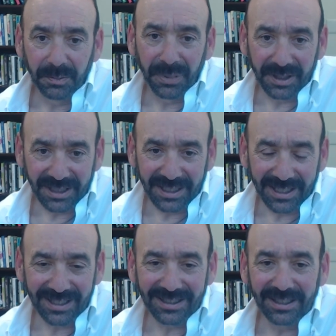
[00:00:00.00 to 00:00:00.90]
but
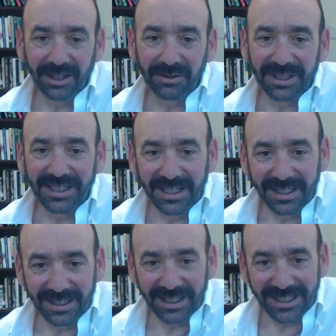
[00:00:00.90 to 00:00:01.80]
you know,
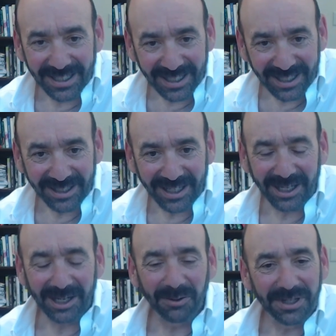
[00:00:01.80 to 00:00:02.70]
again, I,
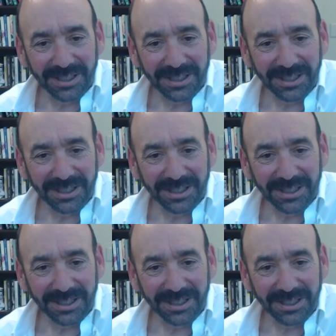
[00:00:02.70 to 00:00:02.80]
don't want